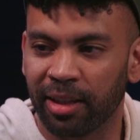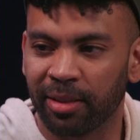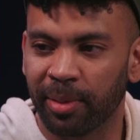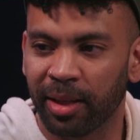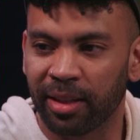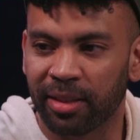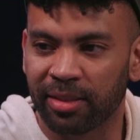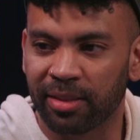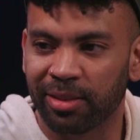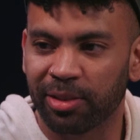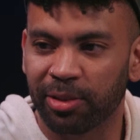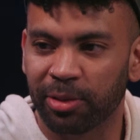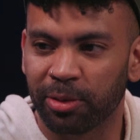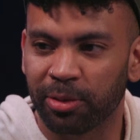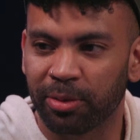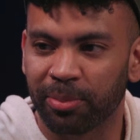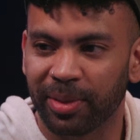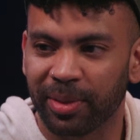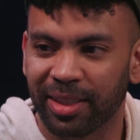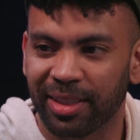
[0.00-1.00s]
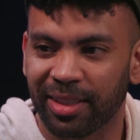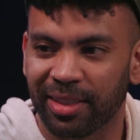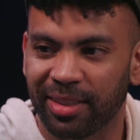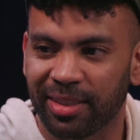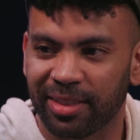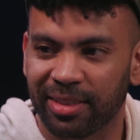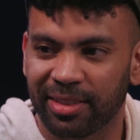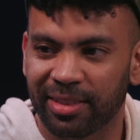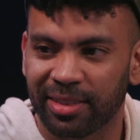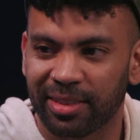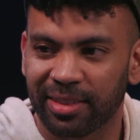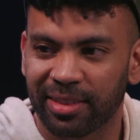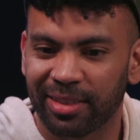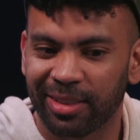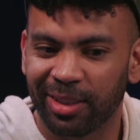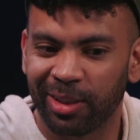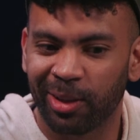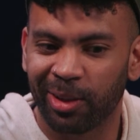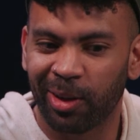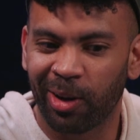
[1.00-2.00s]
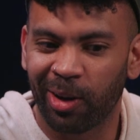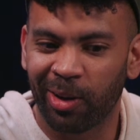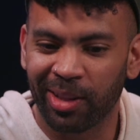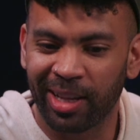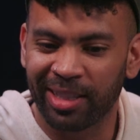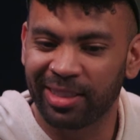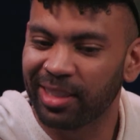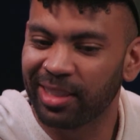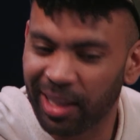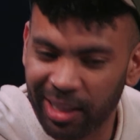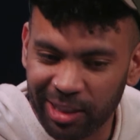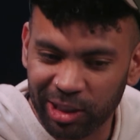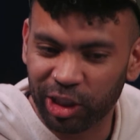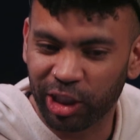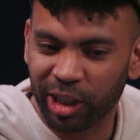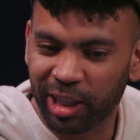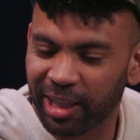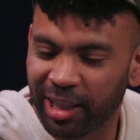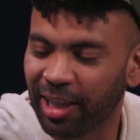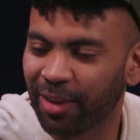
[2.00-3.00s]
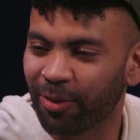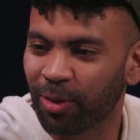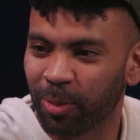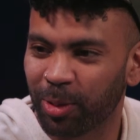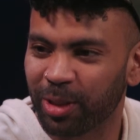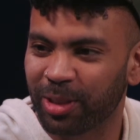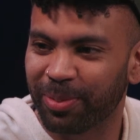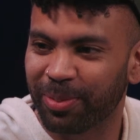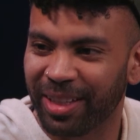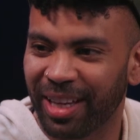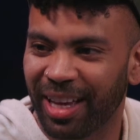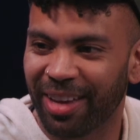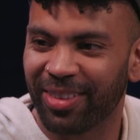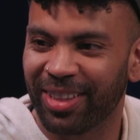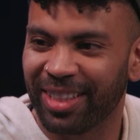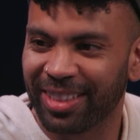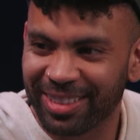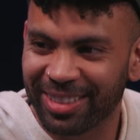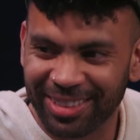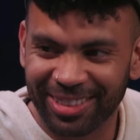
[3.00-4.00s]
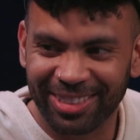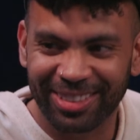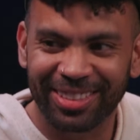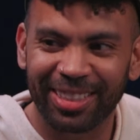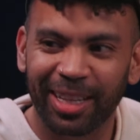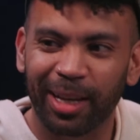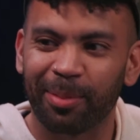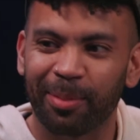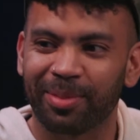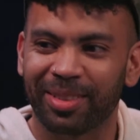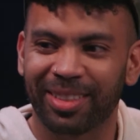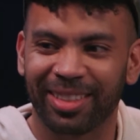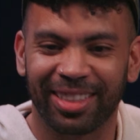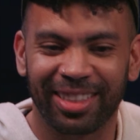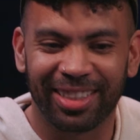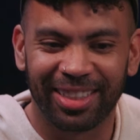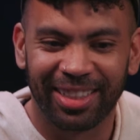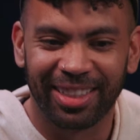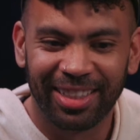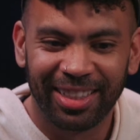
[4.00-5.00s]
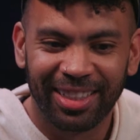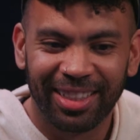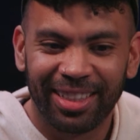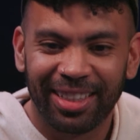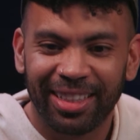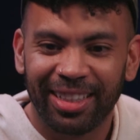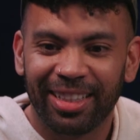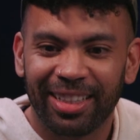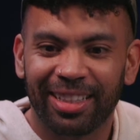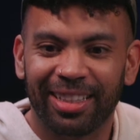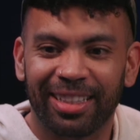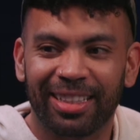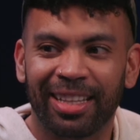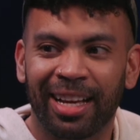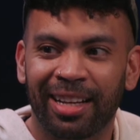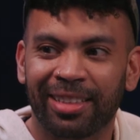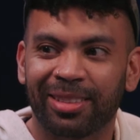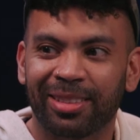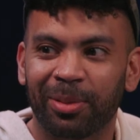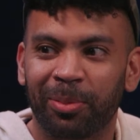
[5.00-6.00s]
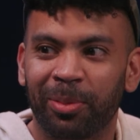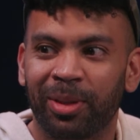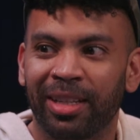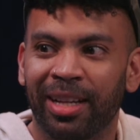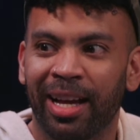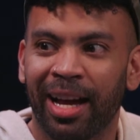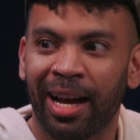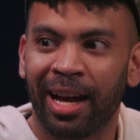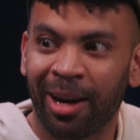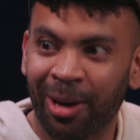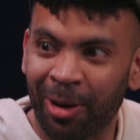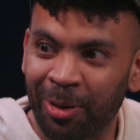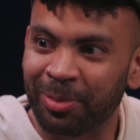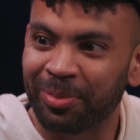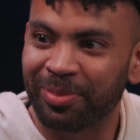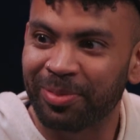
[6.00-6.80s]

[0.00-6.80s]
about this too because, you know, all that tension everyone's been having. This is your time to knock someone out.